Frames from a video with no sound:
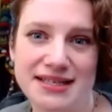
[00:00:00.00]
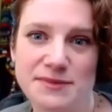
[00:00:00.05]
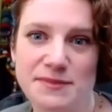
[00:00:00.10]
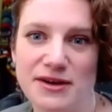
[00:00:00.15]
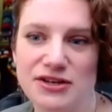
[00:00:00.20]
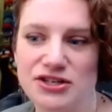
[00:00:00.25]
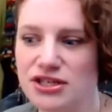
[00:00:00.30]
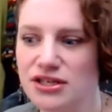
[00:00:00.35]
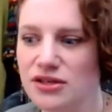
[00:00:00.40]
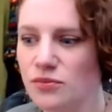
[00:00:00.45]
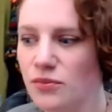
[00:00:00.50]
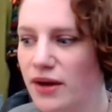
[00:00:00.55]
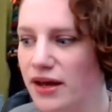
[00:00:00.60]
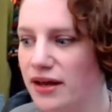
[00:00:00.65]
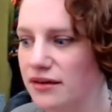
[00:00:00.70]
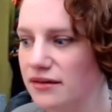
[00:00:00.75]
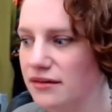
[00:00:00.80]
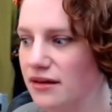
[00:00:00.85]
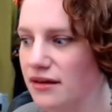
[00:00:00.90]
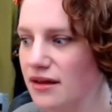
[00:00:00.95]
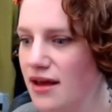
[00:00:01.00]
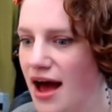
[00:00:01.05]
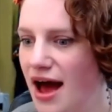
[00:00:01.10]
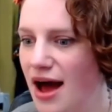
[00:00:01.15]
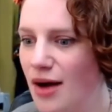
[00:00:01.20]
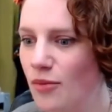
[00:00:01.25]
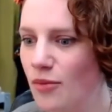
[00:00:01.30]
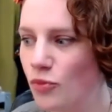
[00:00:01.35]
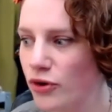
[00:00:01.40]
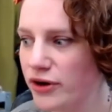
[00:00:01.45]
bats, especially
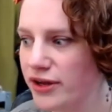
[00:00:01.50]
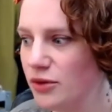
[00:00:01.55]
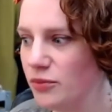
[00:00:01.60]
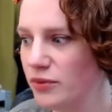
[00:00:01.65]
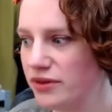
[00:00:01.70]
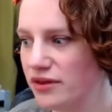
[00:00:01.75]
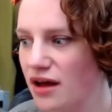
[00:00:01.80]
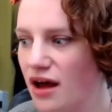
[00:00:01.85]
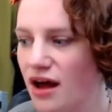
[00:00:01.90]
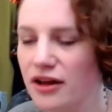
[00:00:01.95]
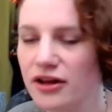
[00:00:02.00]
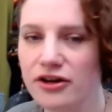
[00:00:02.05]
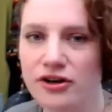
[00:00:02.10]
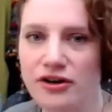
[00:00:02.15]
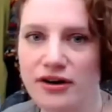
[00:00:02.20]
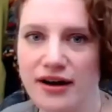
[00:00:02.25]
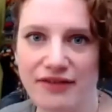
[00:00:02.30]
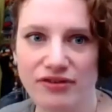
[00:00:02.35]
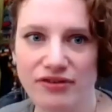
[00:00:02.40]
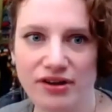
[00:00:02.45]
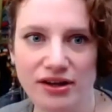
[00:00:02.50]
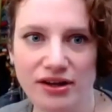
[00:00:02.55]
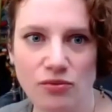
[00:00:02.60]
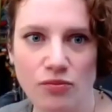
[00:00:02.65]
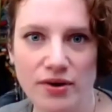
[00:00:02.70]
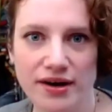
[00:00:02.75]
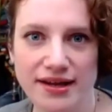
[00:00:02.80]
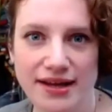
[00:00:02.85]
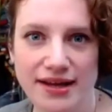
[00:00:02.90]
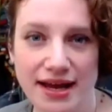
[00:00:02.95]
when I'm working with color and
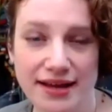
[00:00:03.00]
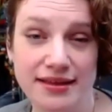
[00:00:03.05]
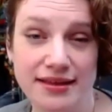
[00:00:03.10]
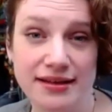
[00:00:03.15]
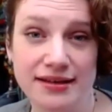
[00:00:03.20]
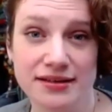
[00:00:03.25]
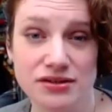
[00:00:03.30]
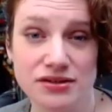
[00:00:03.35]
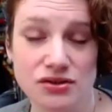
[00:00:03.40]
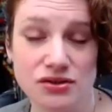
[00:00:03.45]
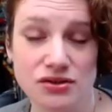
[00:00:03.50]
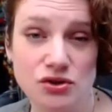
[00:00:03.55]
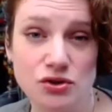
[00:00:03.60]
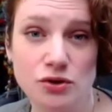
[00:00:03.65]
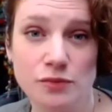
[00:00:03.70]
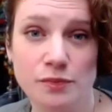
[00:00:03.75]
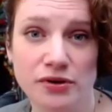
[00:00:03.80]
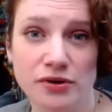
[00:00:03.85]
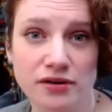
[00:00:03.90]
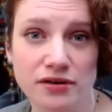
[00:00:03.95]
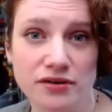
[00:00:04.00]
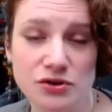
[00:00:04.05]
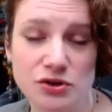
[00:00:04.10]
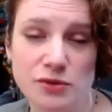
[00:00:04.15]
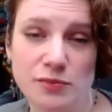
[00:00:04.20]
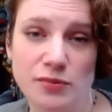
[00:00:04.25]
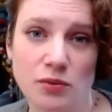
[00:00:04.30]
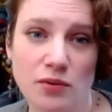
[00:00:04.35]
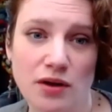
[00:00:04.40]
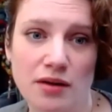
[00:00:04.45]
I really want to get things
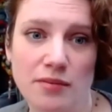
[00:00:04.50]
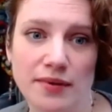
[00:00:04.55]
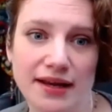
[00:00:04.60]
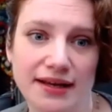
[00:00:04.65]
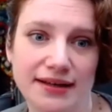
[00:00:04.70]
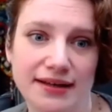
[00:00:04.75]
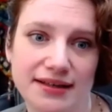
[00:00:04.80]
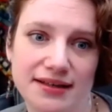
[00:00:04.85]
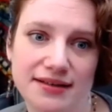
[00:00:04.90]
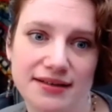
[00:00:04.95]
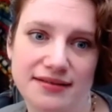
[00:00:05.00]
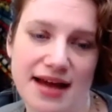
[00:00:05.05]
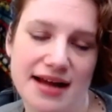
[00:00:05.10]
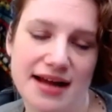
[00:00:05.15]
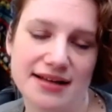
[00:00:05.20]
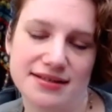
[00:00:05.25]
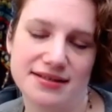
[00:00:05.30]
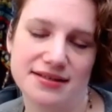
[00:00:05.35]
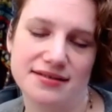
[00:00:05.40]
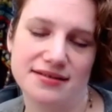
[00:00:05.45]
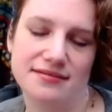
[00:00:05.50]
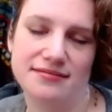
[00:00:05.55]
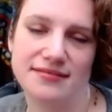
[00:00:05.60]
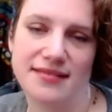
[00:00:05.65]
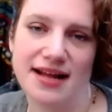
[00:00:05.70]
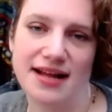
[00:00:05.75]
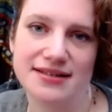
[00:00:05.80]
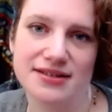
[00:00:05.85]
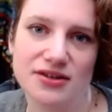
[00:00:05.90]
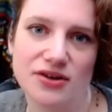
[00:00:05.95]
super, super well blended,
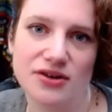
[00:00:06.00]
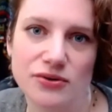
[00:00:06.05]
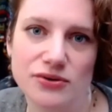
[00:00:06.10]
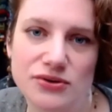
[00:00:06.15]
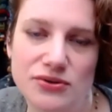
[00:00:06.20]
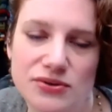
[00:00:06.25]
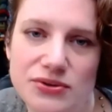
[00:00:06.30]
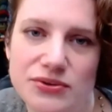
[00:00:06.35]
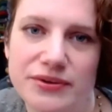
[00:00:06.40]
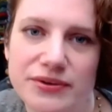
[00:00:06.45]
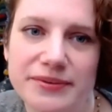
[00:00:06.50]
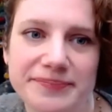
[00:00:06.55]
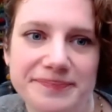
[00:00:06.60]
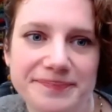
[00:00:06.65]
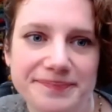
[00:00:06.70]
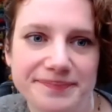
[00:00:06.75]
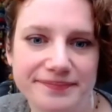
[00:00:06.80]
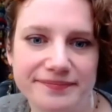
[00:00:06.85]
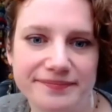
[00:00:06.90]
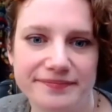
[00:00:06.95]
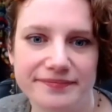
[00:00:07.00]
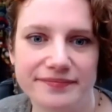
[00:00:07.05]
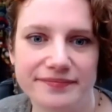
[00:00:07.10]
that's the go-to tool.